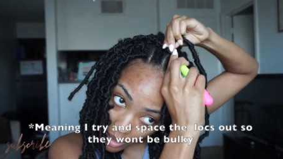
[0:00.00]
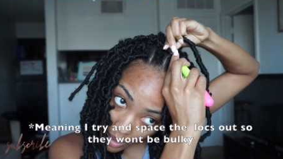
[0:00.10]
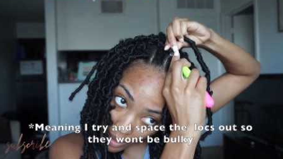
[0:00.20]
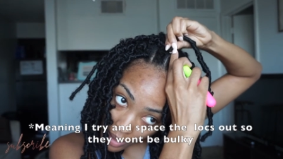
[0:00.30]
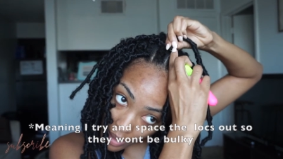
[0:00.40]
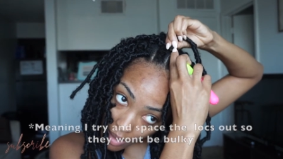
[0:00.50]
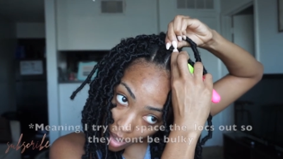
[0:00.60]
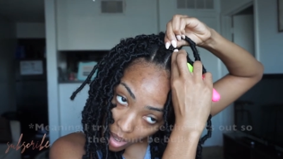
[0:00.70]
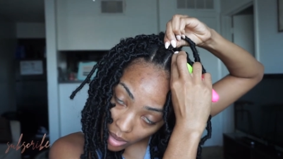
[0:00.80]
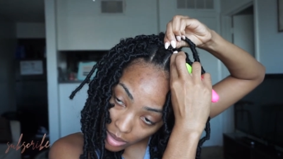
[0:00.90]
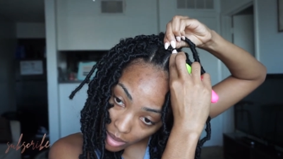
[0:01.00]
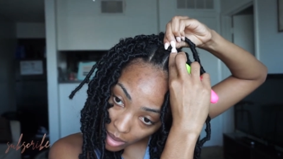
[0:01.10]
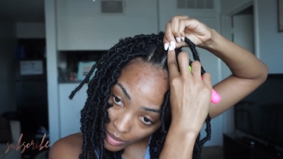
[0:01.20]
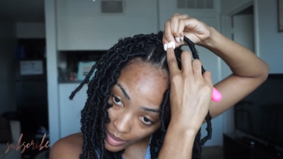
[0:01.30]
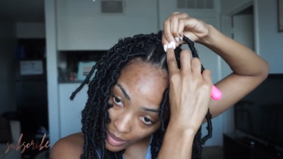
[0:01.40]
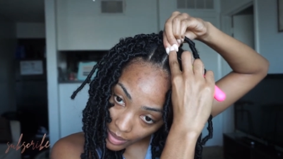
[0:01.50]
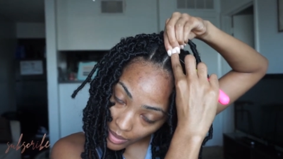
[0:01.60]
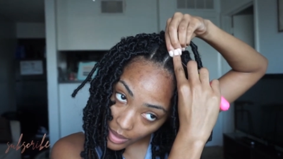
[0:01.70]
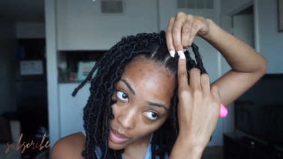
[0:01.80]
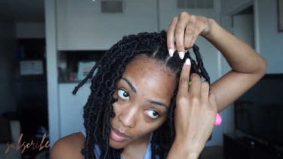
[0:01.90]
And also another
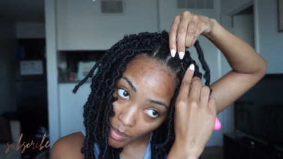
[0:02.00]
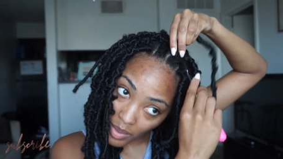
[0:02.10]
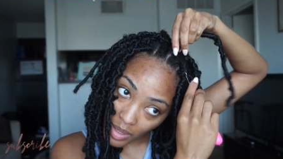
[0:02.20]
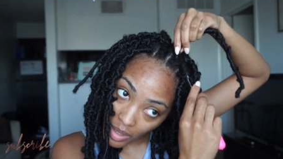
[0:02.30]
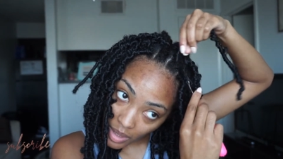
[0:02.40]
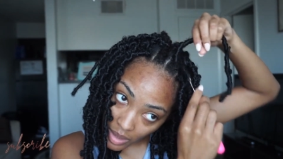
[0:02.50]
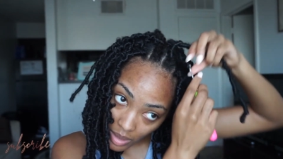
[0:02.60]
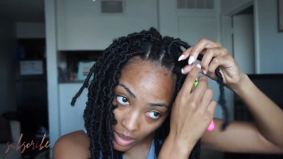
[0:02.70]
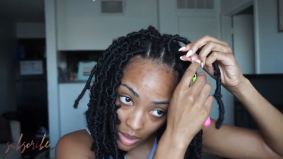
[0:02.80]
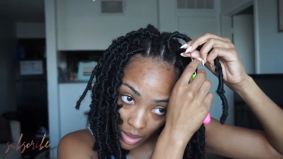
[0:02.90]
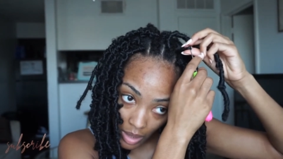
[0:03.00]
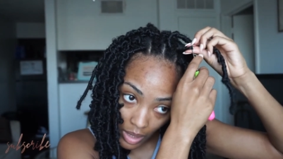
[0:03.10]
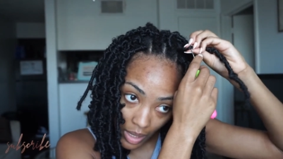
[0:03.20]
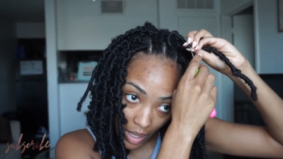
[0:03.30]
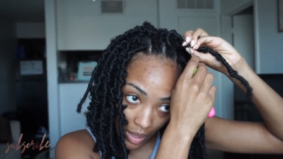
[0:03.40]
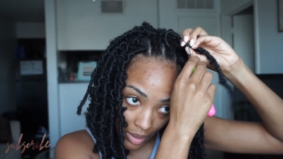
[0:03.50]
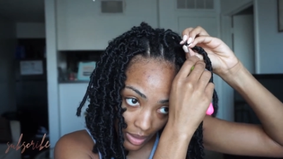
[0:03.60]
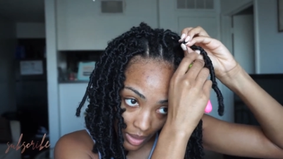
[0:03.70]
tip is at the